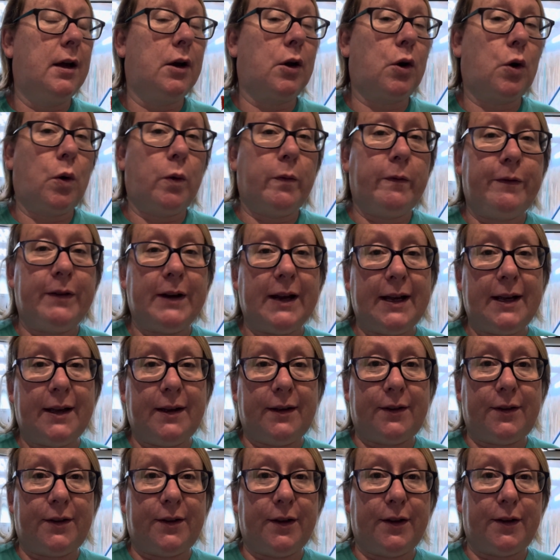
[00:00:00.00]

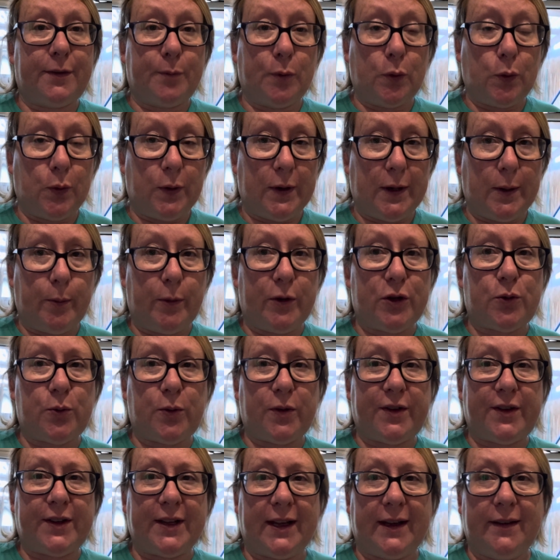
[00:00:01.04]
cornflakes this morning which were
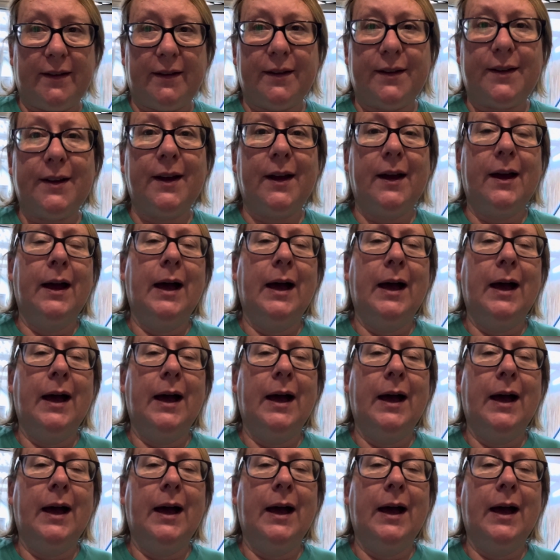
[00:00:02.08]
sinned